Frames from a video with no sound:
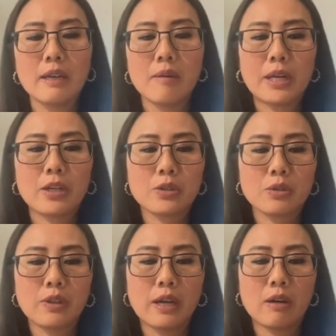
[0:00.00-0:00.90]
making
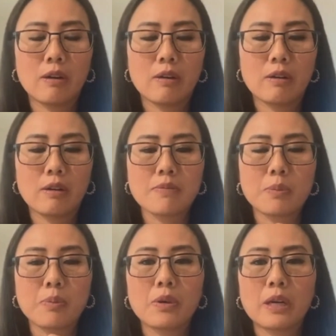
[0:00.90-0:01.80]
sure that our
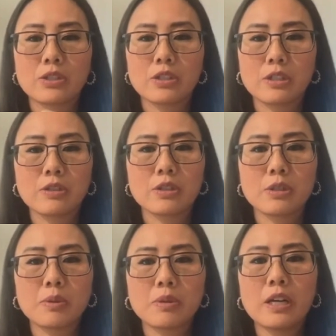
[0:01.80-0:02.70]
support engineers and
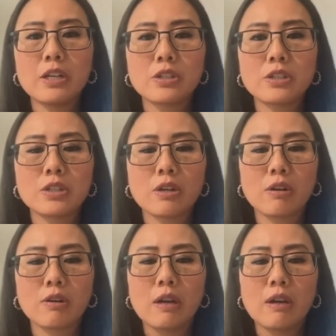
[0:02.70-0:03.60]
support agents
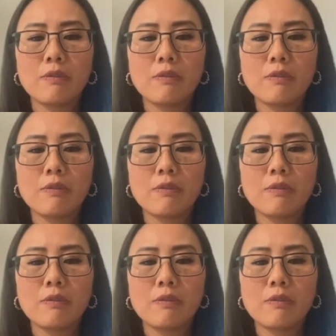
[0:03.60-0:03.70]
are